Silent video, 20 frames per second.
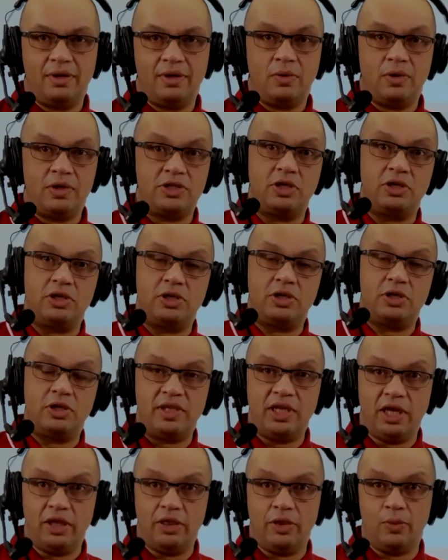Because you can do it
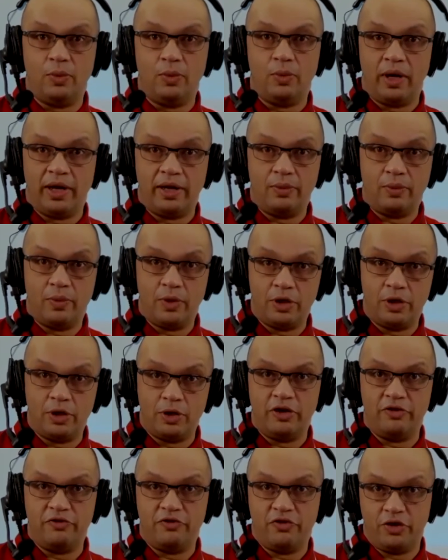the other way, where you
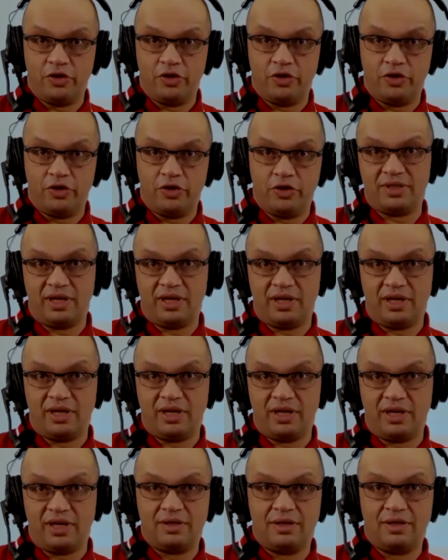learn from your
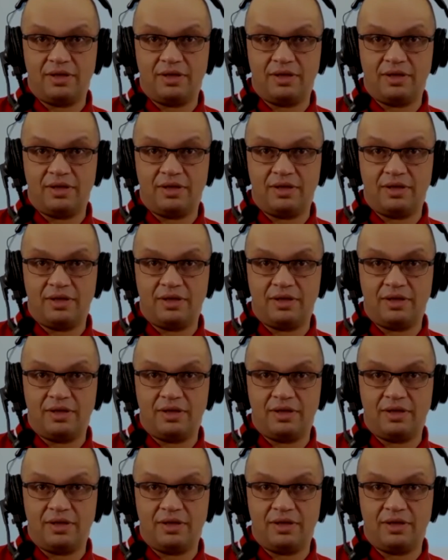mistakes.